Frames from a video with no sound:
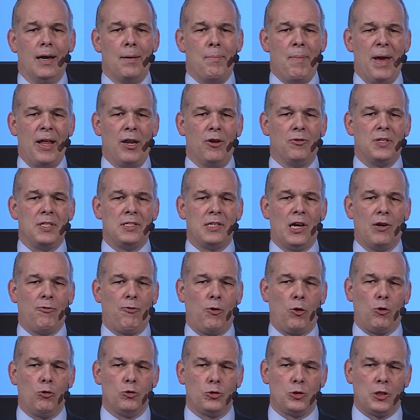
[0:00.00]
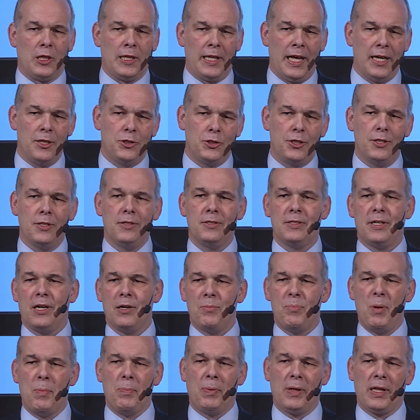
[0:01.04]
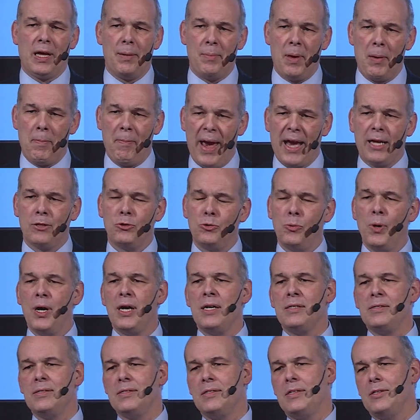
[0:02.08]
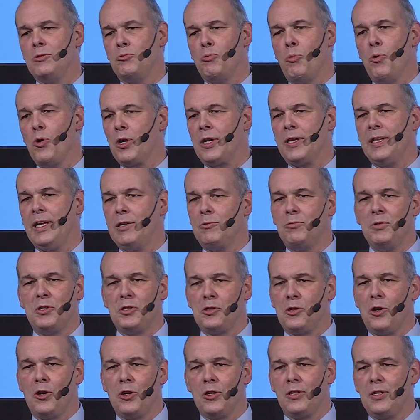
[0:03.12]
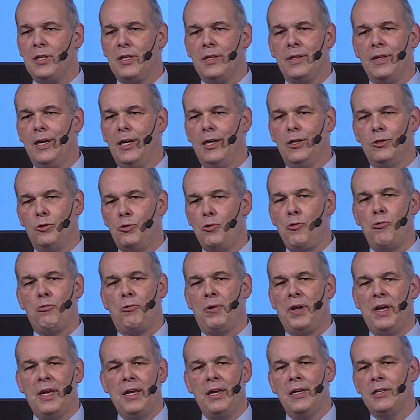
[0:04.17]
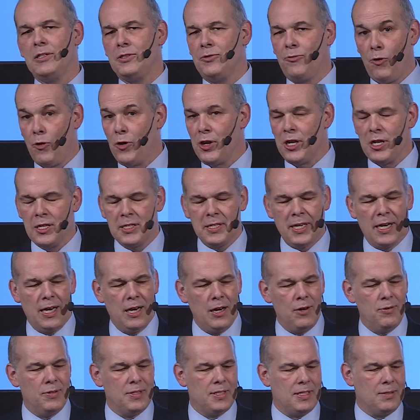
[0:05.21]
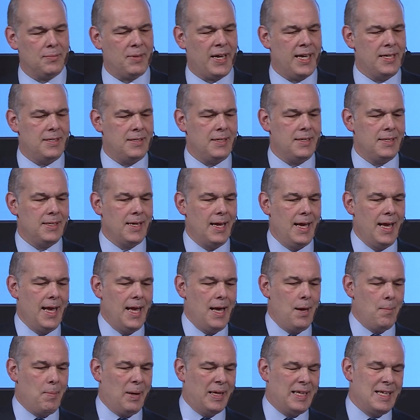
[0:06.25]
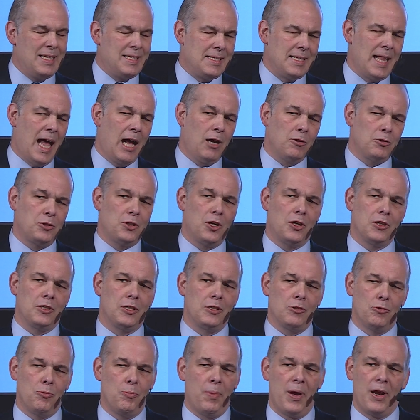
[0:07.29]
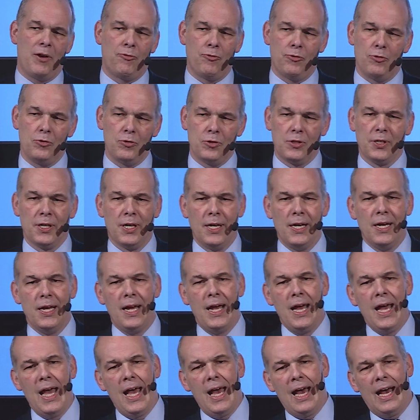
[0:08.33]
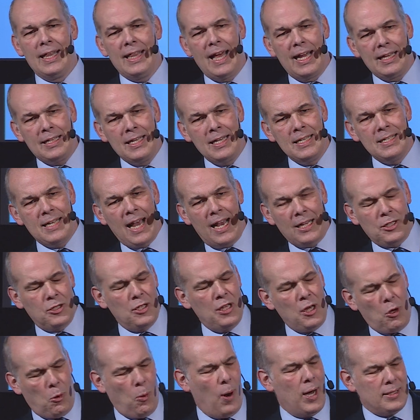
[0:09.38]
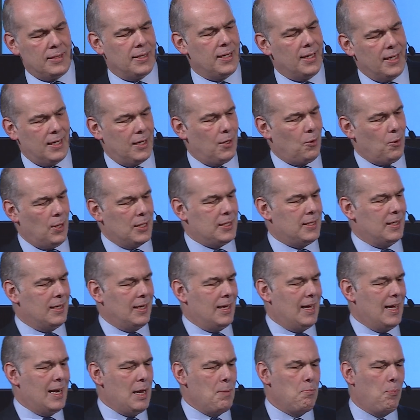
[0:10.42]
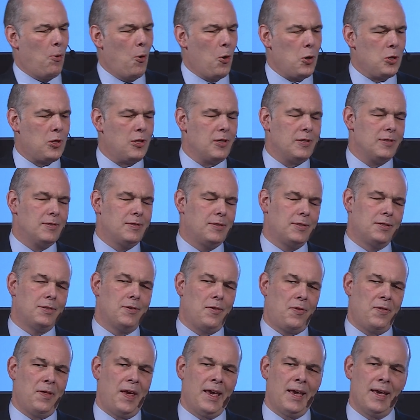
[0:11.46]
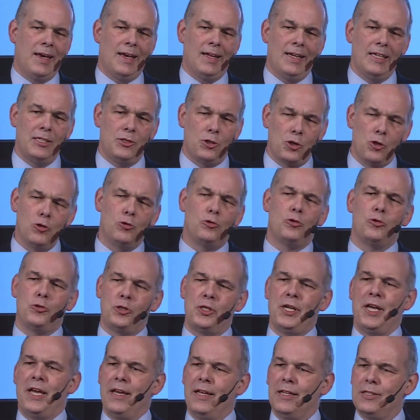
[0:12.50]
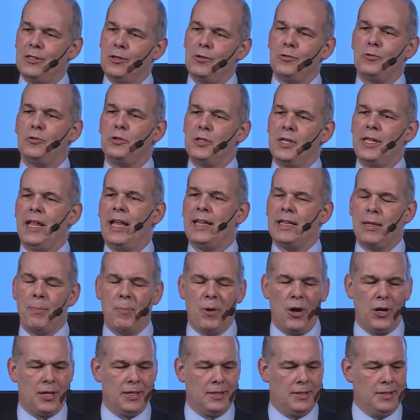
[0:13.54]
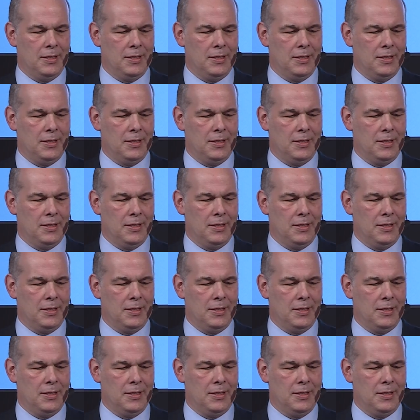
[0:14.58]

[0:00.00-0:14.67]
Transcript: Many of these are for constellations. There are people coming back to us. This is work that we started 2, 3 years, 4 years ago in some cases, but it's now starting to bear fruit. And that is actually quite an important thing, and it's good to see. It's good to see that the market